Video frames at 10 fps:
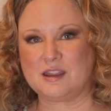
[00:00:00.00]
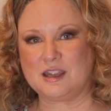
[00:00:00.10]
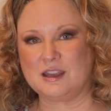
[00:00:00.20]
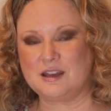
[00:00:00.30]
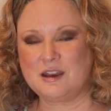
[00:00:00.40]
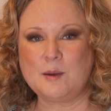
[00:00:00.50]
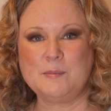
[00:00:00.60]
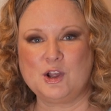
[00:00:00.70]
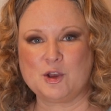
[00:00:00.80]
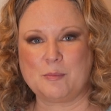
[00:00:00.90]
the nut
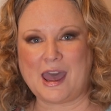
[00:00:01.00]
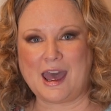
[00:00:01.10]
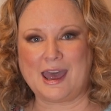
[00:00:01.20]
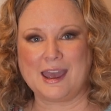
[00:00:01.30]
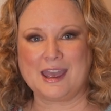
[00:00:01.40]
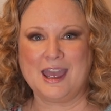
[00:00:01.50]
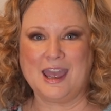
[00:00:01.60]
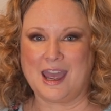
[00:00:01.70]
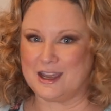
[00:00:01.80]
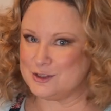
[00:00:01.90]
milk bag
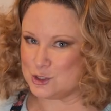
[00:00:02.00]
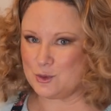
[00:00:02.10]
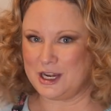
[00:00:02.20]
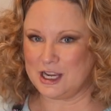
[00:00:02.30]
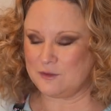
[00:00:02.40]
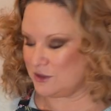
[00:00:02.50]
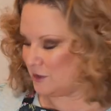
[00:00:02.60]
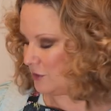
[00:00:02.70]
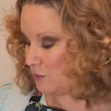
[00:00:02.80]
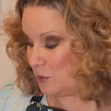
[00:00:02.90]
and straining
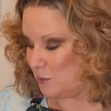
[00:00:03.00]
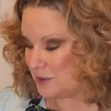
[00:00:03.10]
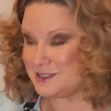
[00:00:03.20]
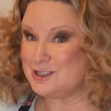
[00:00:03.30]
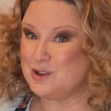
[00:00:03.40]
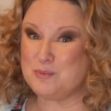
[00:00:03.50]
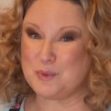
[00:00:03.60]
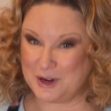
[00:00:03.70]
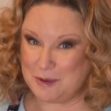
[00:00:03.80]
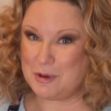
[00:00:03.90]
everything through, we're still
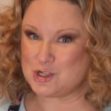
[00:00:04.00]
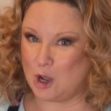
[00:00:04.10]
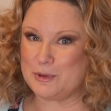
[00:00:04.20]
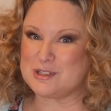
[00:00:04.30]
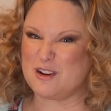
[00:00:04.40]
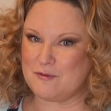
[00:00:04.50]
pretty much almost at